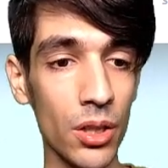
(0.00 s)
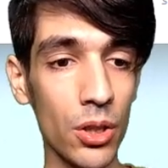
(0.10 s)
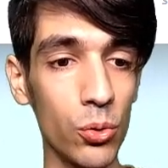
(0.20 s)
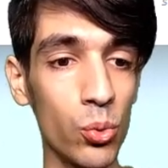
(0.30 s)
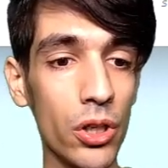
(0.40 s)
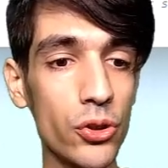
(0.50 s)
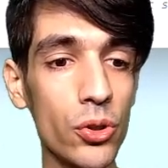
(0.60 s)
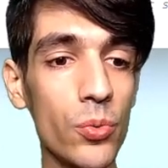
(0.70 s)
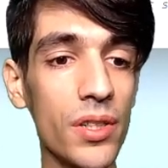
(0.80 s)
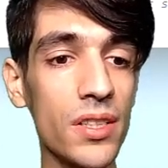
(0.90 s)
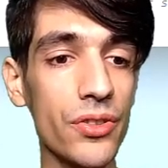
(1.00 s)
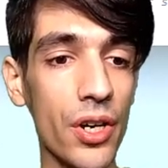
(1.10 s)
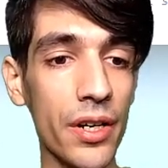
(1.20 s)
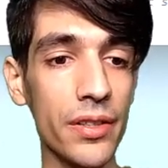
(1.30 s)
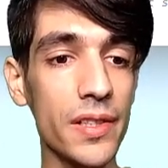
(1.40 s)
what should we
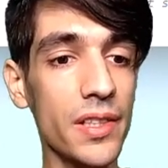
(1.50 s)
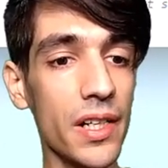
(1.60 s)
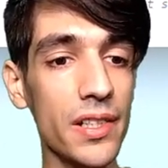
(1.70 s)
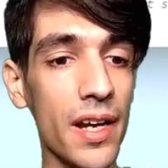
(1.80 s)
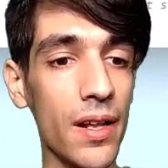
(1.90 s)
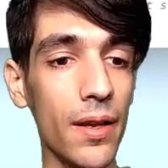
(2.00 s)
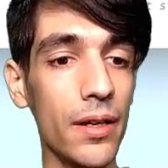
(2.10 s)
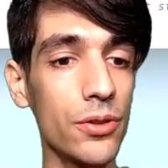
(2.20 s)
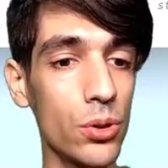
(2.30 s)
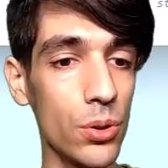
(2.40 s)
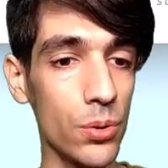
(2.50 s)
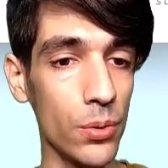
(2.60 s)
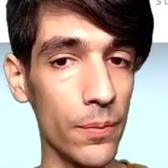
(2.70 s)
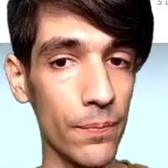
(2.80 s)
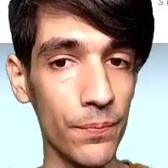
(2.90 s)
assign this text align to?
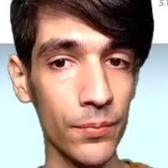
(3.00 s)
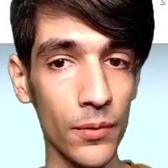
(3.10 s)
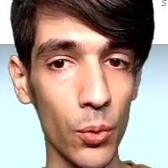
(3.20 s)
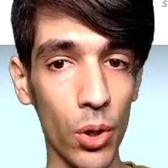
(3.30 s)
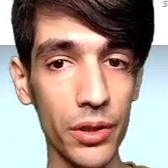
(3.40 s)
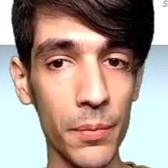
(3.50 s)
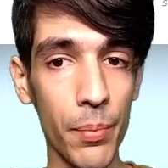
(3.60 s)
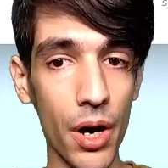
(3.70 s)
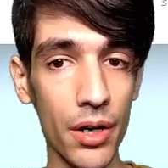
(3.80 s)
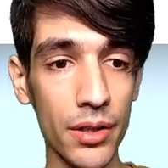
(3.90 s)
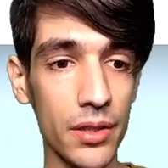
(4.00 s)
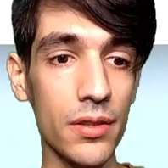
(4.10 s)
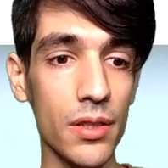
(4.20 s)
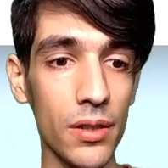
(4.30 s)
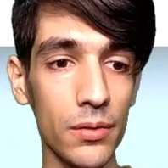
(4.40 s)
Well, the button
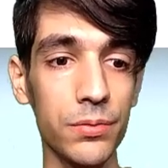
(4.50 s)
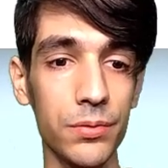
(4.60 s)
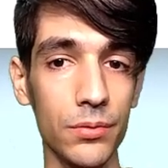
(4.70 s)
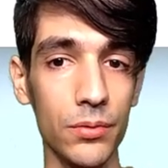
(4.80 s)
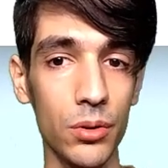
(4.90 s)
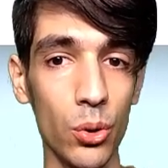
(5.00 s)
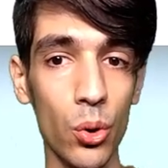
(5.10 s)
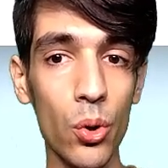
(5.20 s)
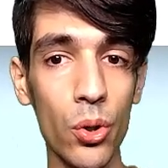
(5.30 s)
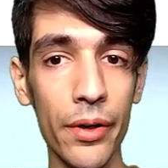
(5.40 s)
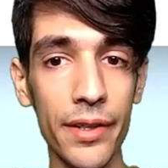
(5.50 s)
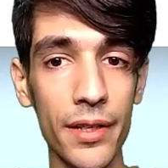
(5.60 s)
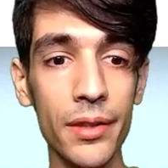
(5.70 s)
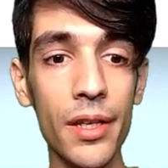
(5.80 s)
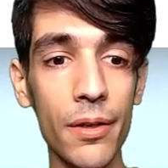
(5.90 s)
itself or the
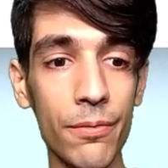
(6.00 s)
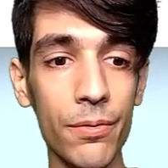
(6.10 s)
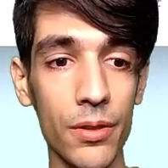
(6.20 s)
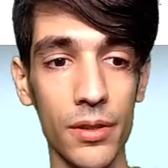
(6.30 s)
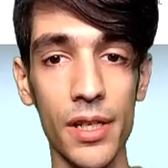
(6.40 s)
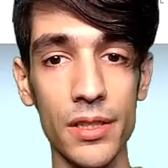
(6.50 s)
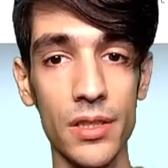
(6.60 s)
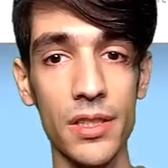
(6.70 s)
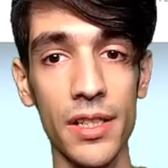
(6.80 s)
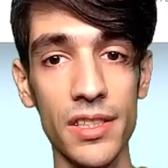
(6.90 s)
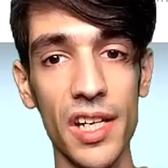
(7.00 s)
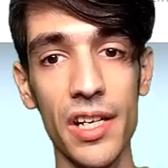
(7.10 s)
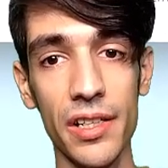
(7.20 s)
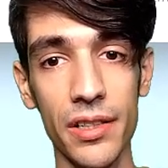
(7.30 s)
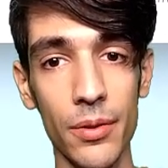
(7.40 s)
div that's
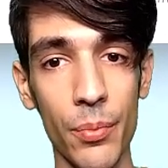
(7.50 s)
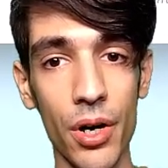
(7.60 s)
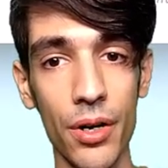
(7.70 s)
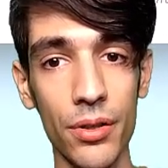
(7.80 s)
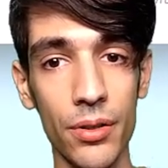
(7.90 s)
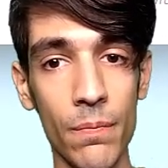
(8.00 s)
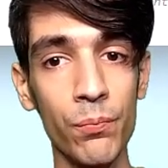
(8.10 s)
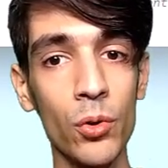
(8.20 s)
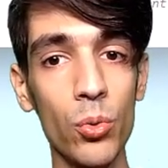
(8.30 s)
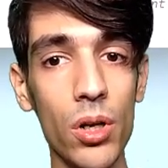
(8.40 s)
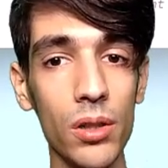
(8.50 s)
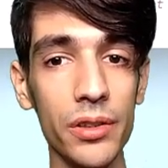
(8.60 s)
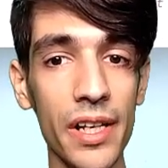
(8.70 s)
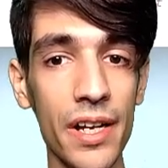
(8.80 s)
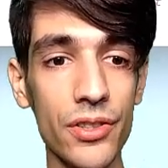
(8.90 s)
containing the button? Well,
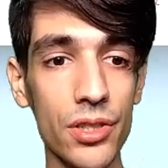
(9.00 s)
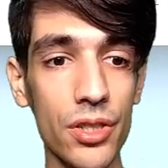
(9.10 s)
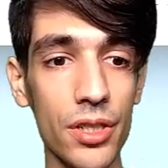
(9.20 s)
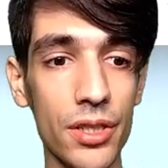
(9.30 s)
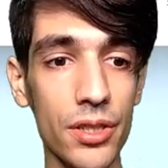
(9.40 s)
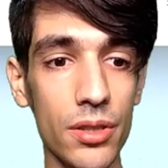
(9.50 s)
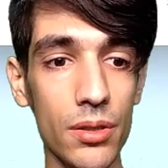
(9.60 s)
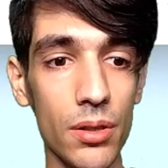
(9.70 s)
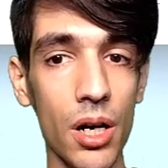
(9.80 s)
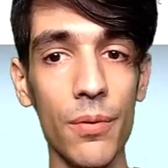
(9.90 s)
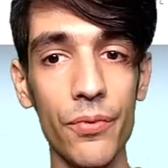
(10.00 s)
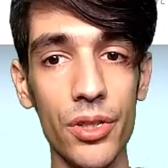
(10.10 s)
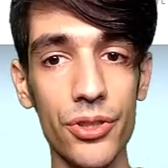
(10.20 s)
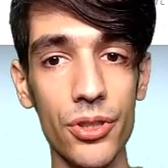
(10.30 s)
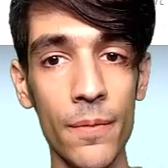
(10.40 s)
the answer is obvious.